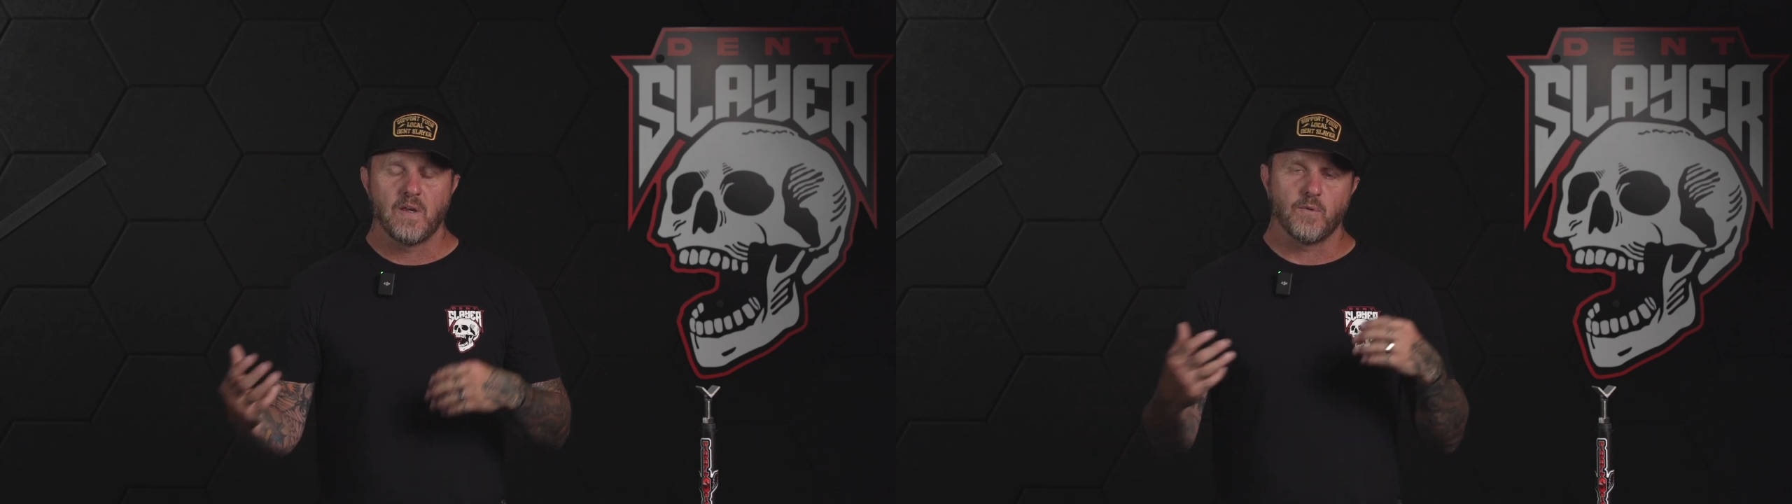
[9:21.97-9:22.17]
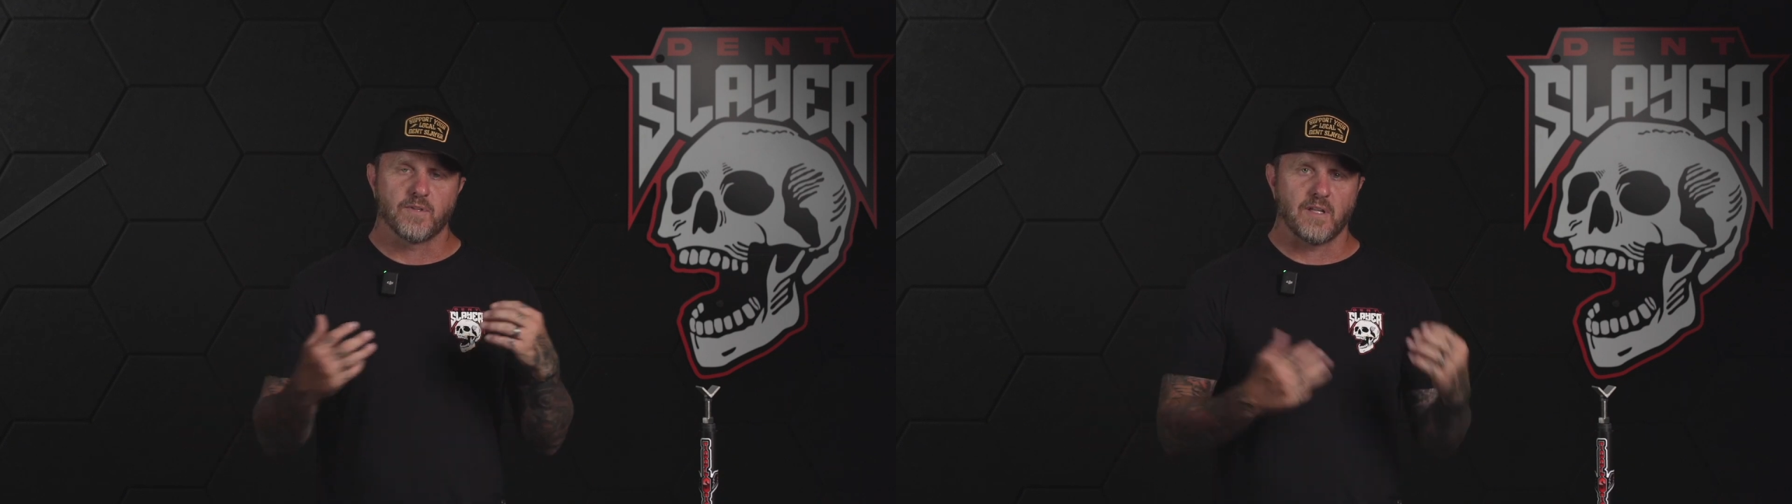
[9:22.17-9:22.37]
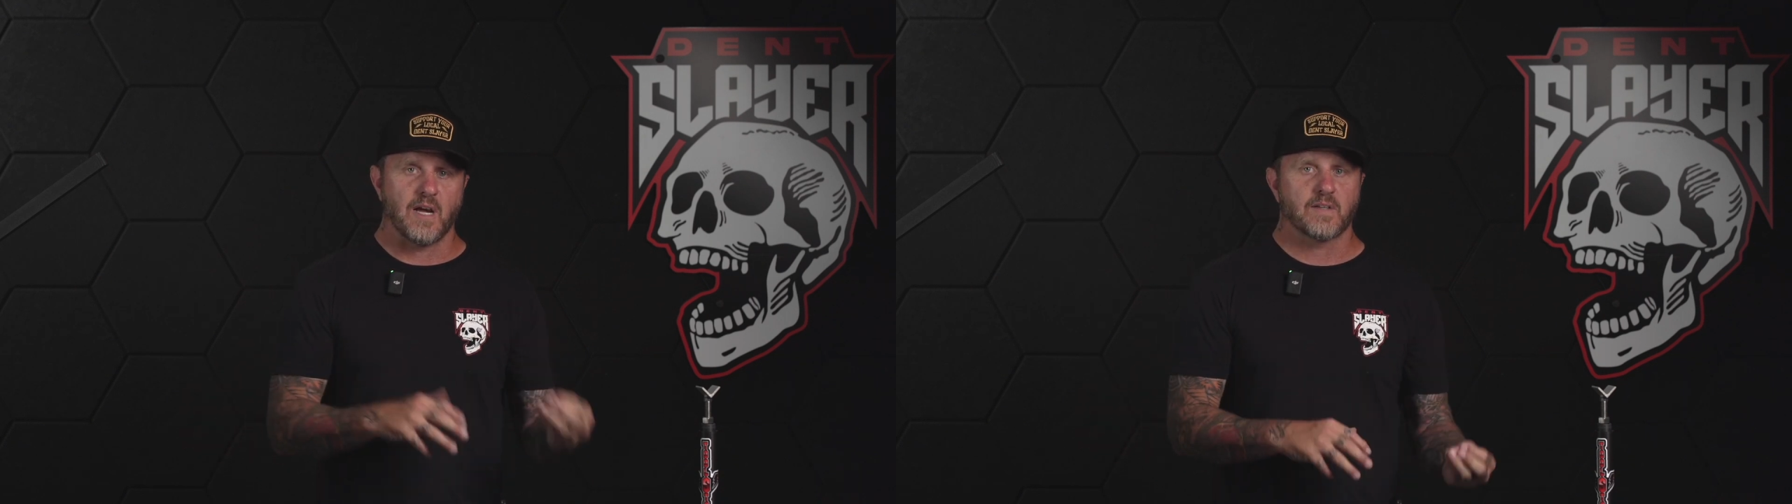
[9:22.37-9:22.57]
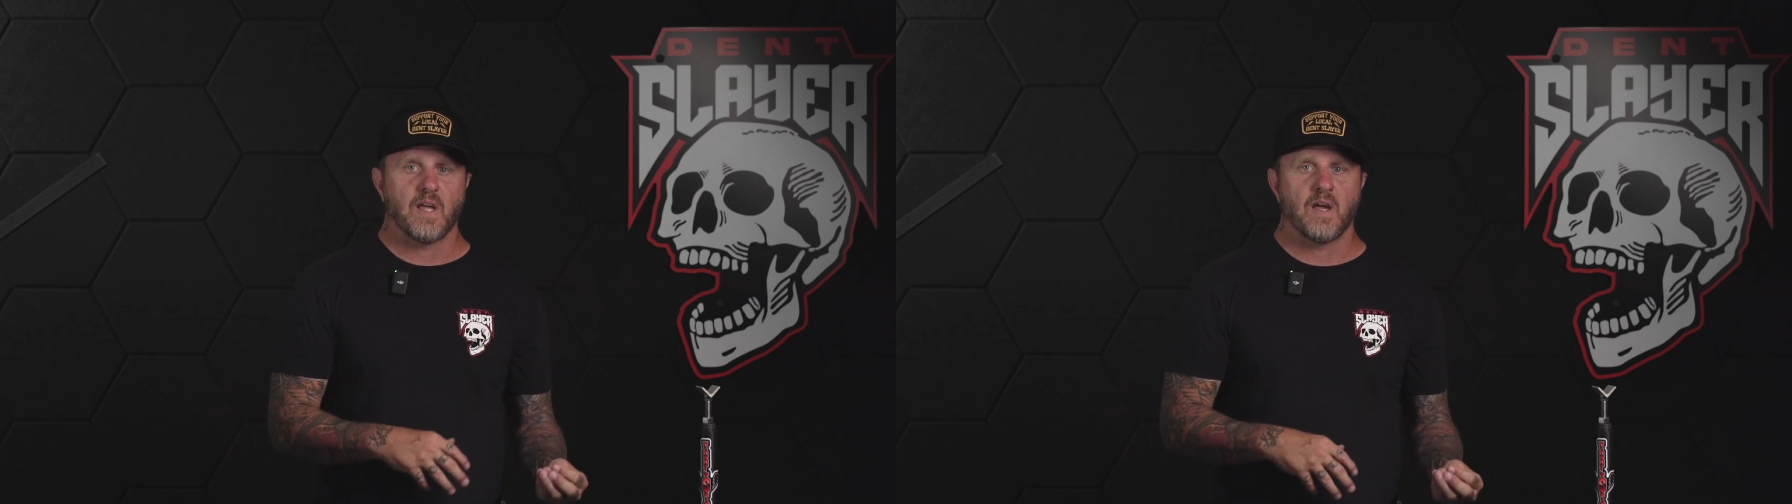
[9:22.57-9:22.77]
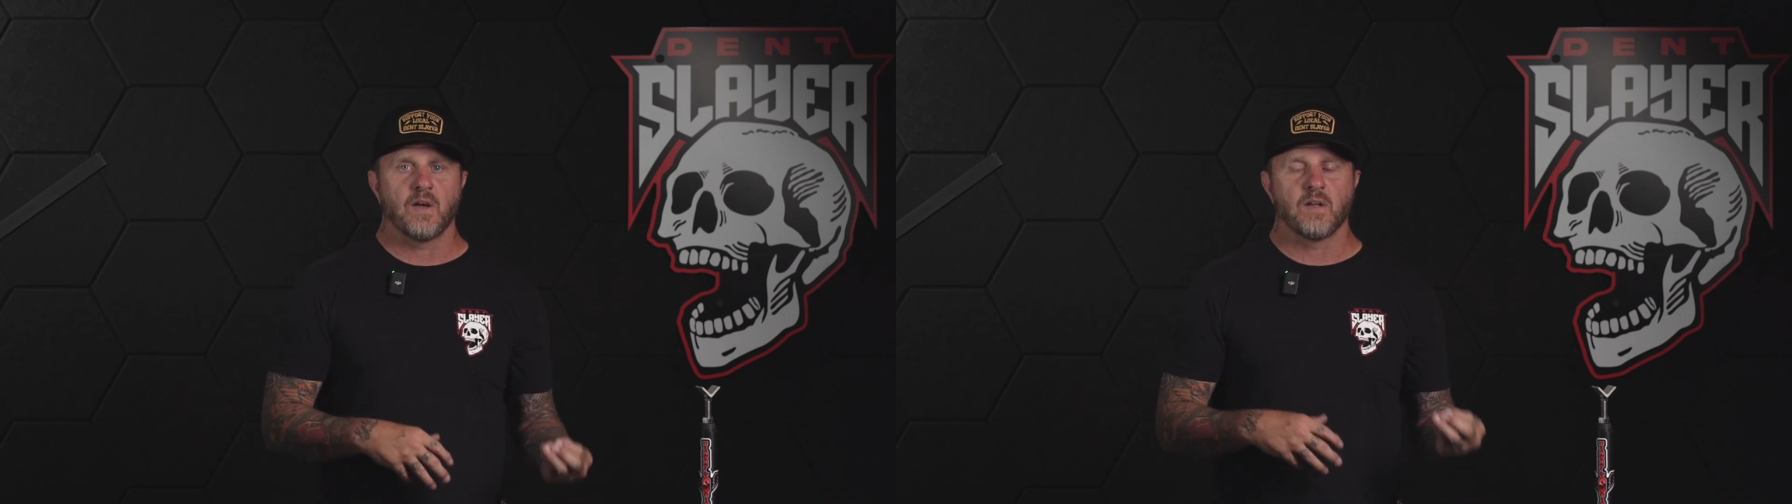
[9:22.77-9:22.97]
with the
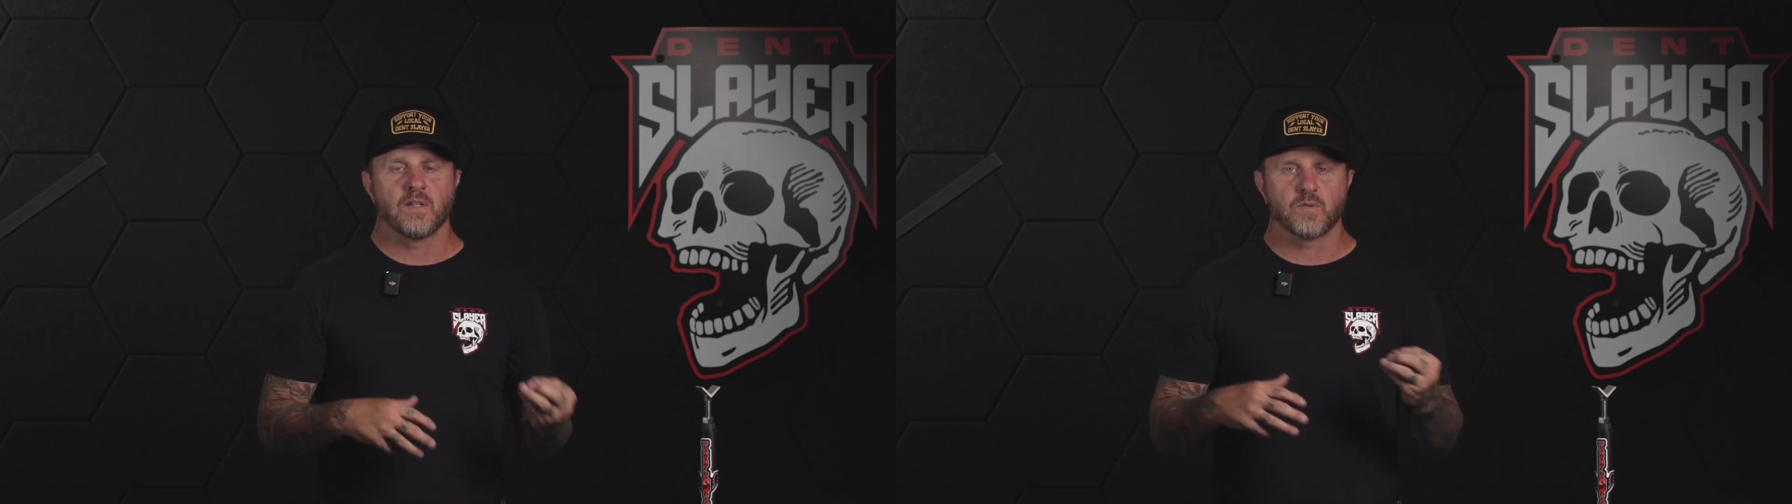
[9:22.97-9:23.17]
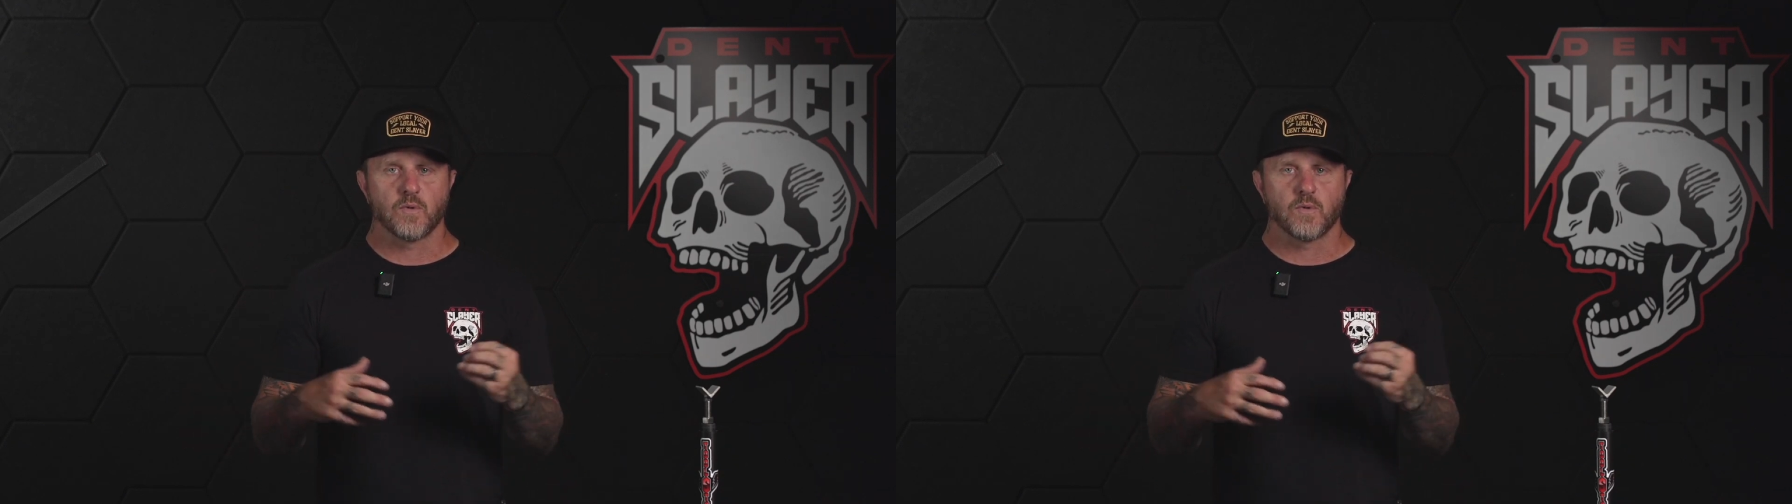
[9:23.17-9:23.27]
lockdowns,